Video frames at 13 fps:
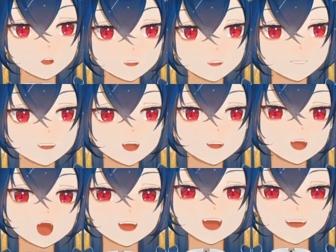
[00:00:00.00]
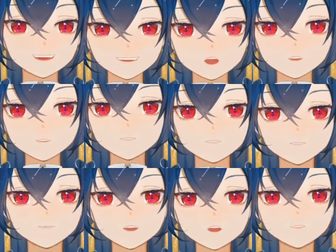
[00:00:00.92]
Yeah, I get coming from
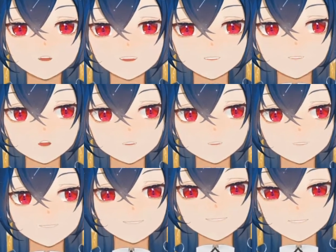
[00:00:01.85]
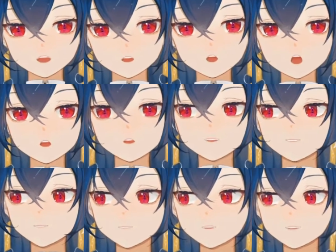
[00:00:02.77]
Smite, right? And people just say, you know.
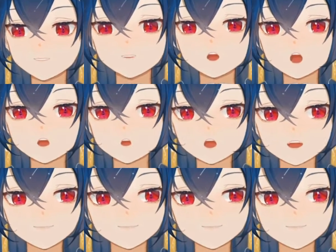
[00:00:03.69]
The reason why they